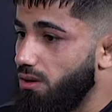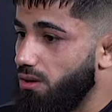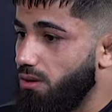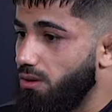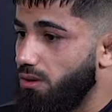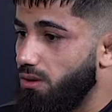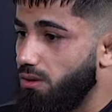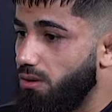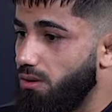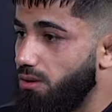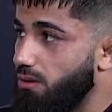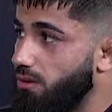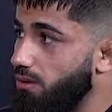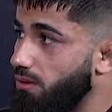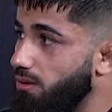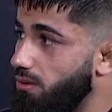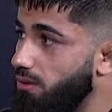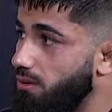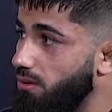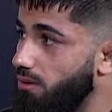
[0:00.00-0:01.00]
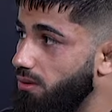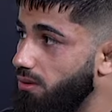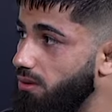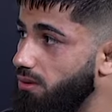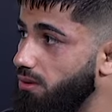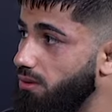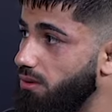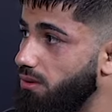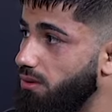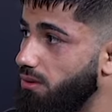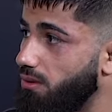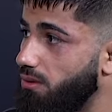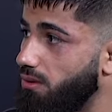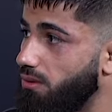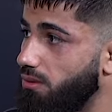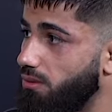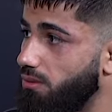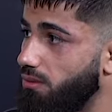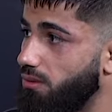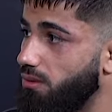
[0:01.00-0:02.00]

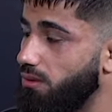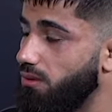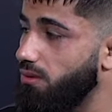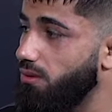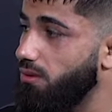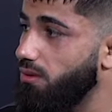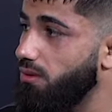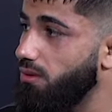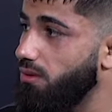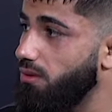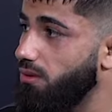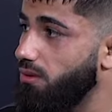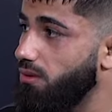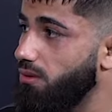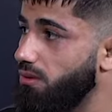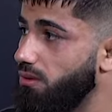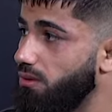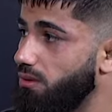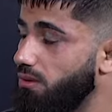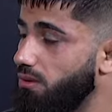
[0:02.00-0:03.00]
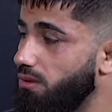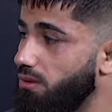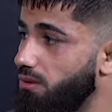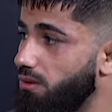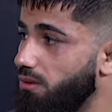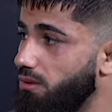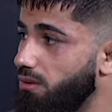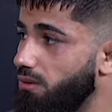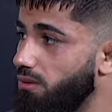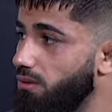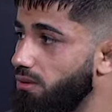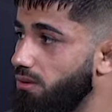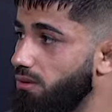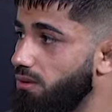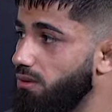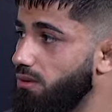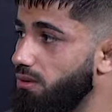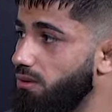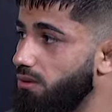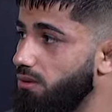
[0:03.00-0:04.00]

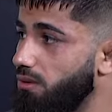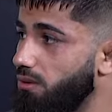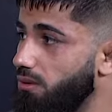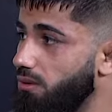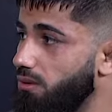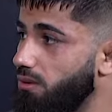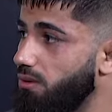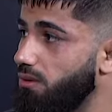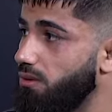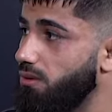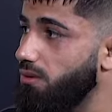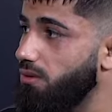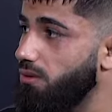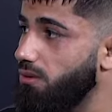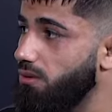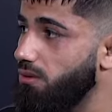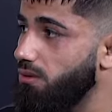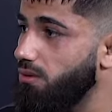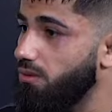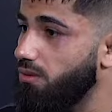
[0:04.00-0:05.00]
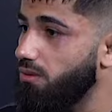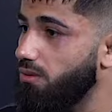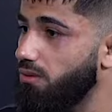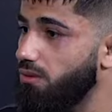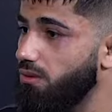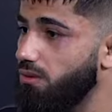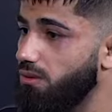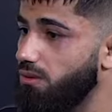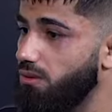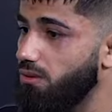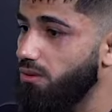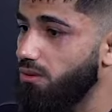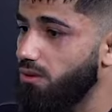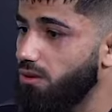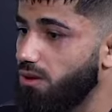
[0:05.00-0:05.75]
(silent)